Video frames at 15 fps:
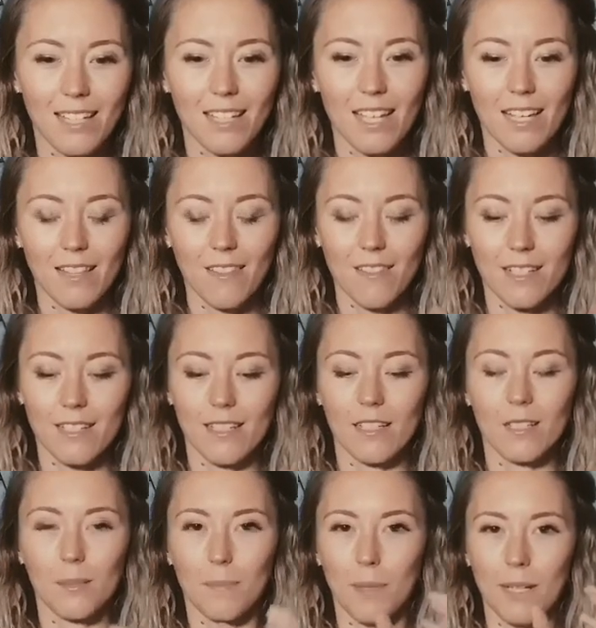like the
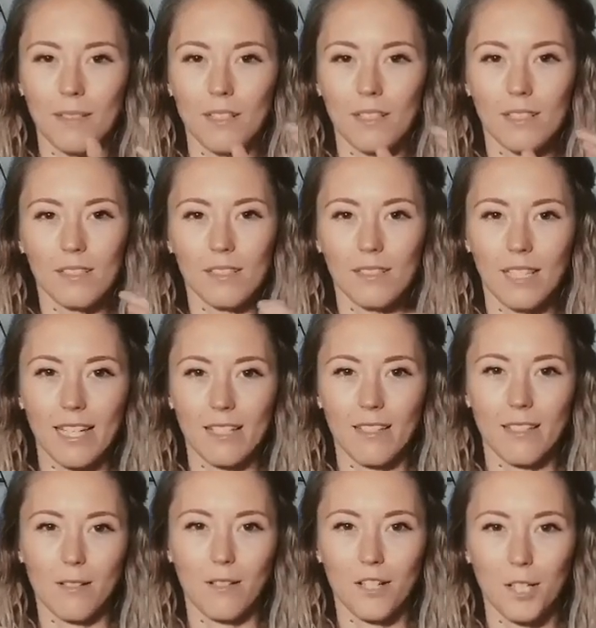dill bundle, like
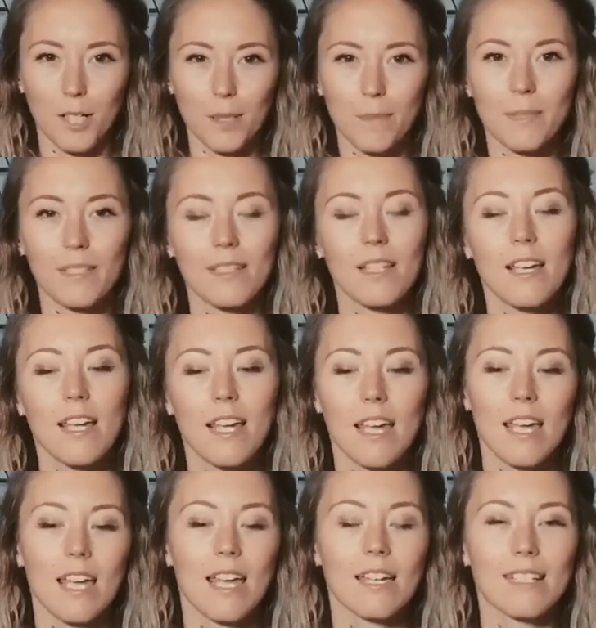the herbs.
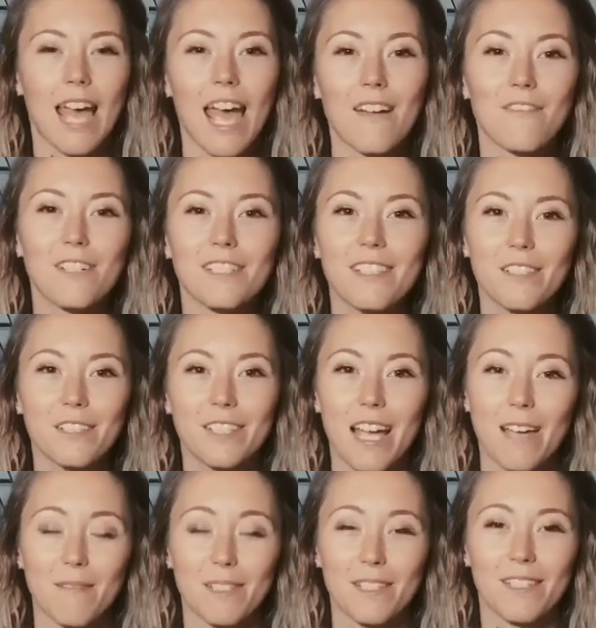And every single
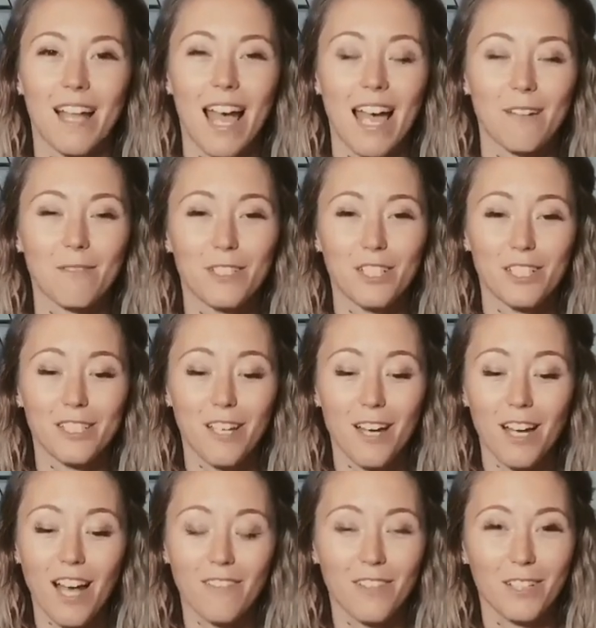time I would just
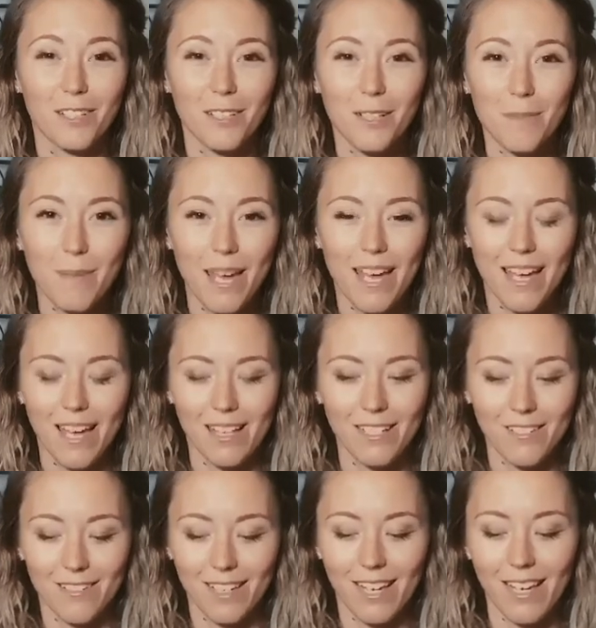cut off a little bit
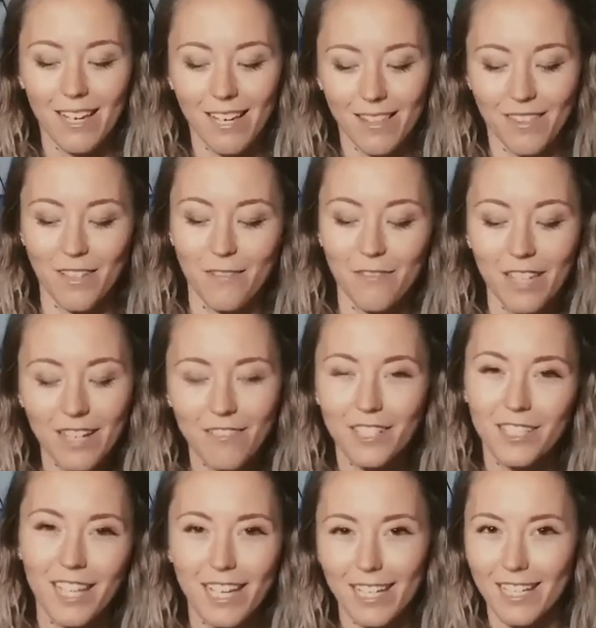and the
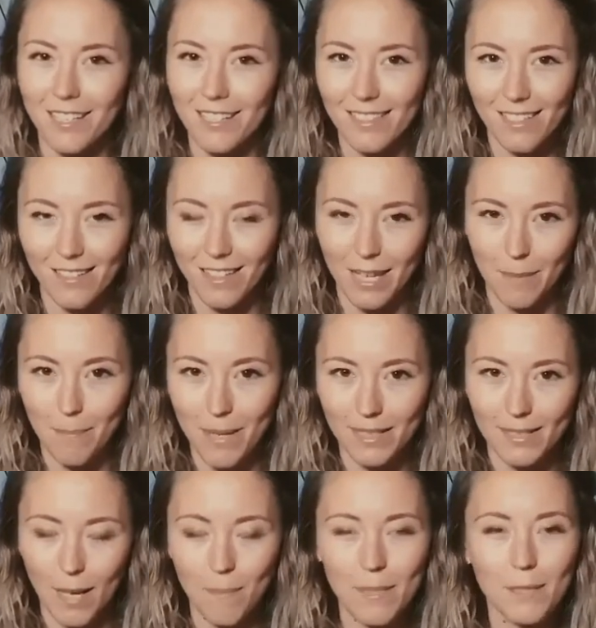flavor, like it doesn't like
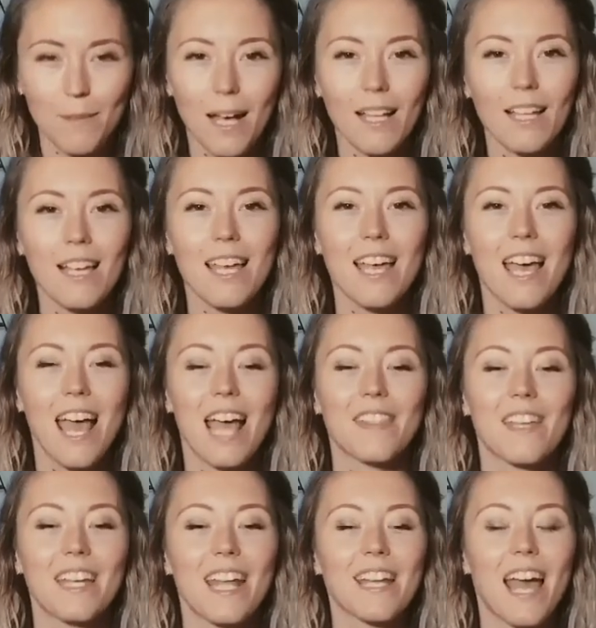mix up as well. And
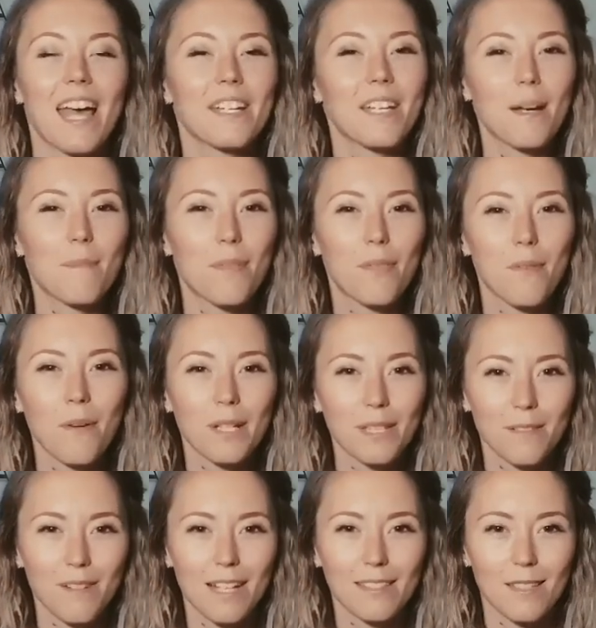then I'd end up throwing
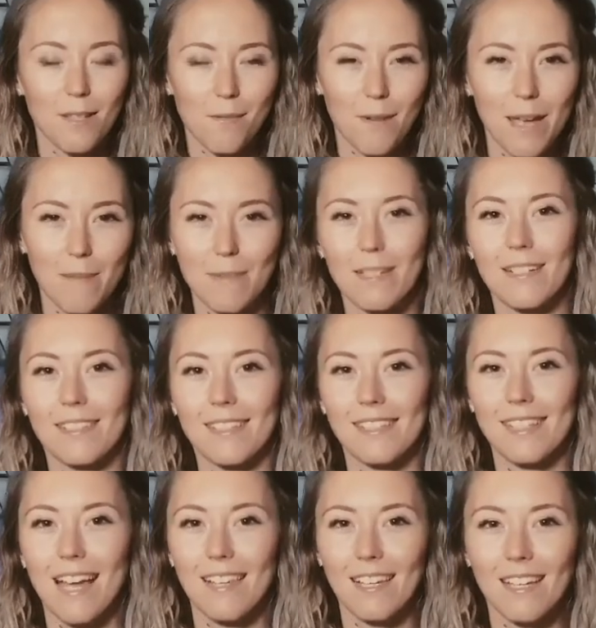the rest of the way because it's
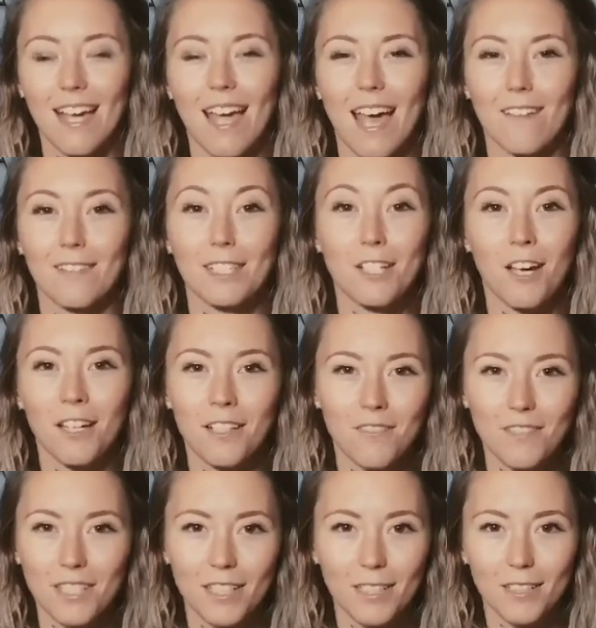not like I have a ton
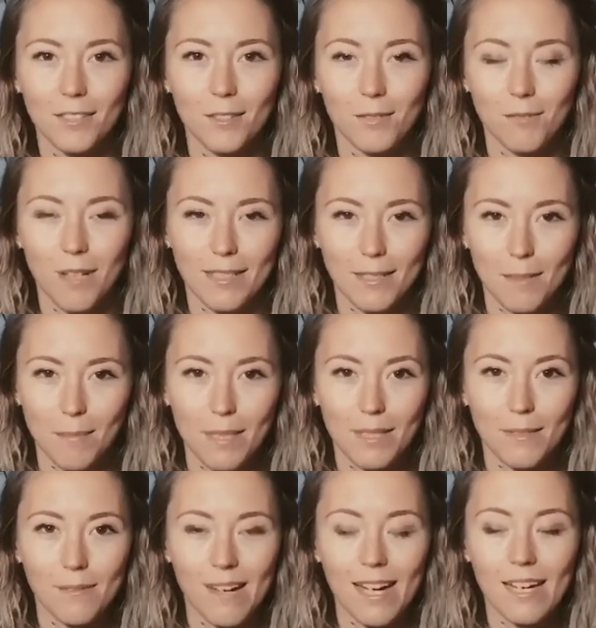of dill
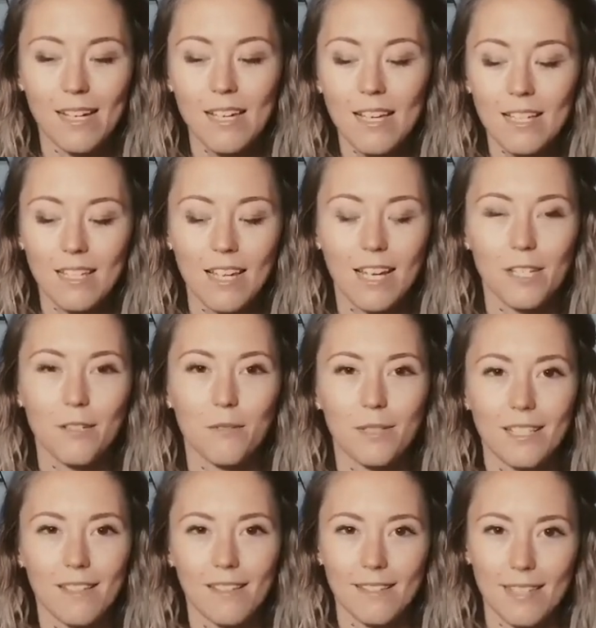recipes, right? That I use
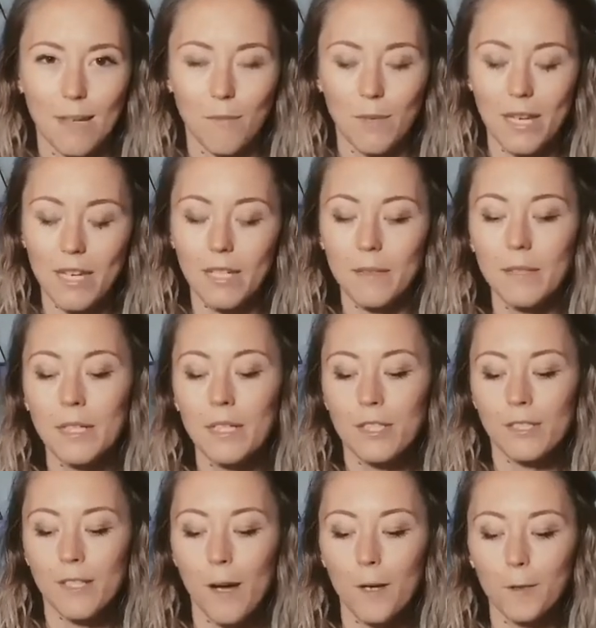in the same week.
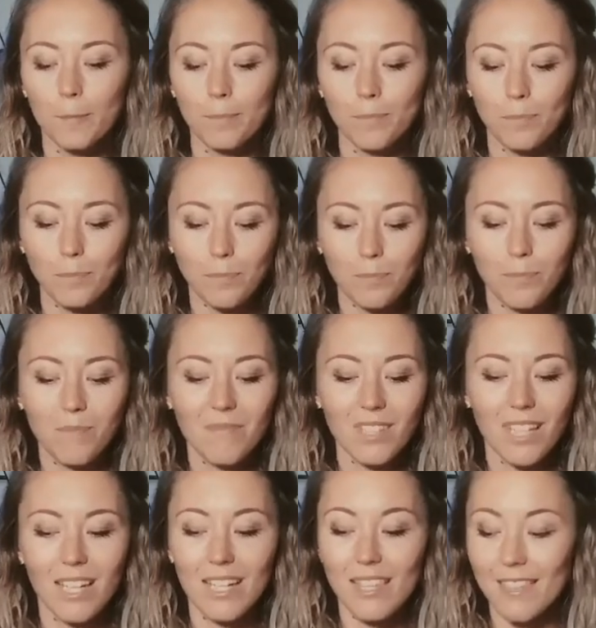So
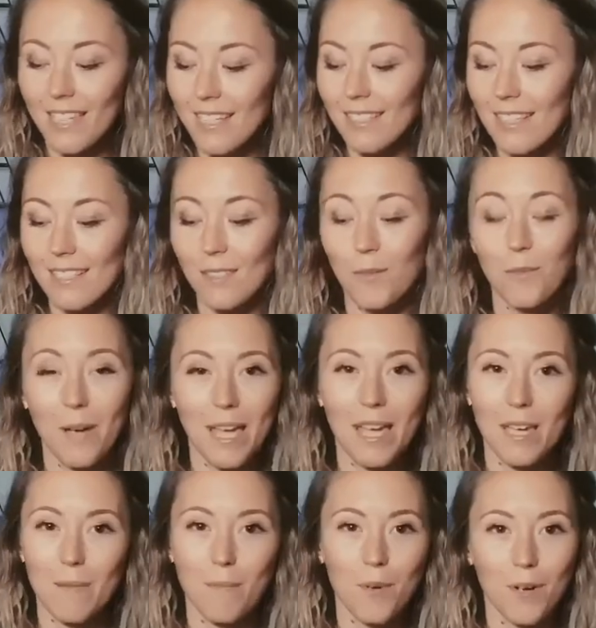this is a
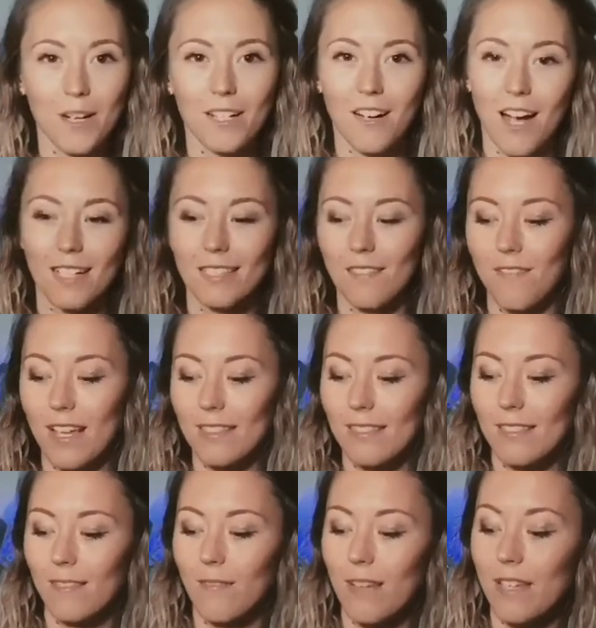way more cost
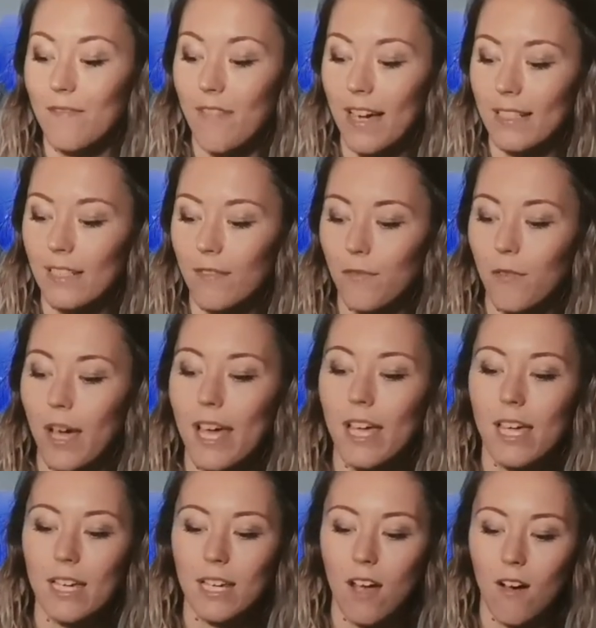effective way,
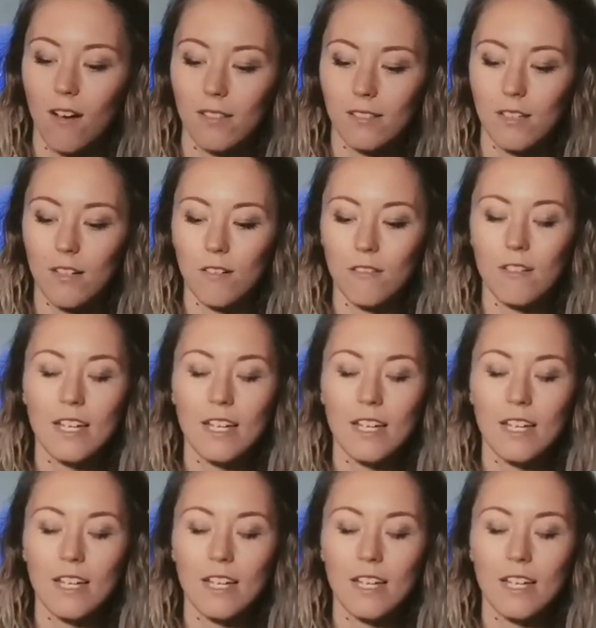and it also